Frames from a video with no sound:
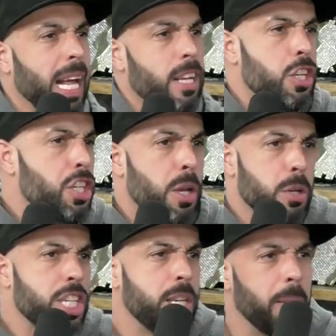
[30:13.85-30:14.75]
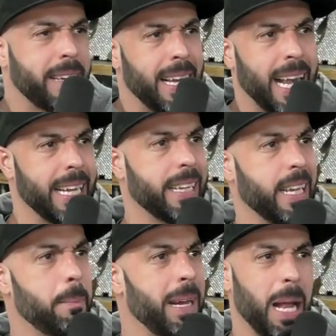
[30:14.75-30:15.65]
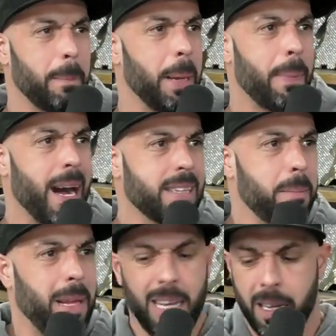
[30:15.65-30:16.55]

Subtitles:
Yeah. You see what they like. Yeah. It might not be boxing, man.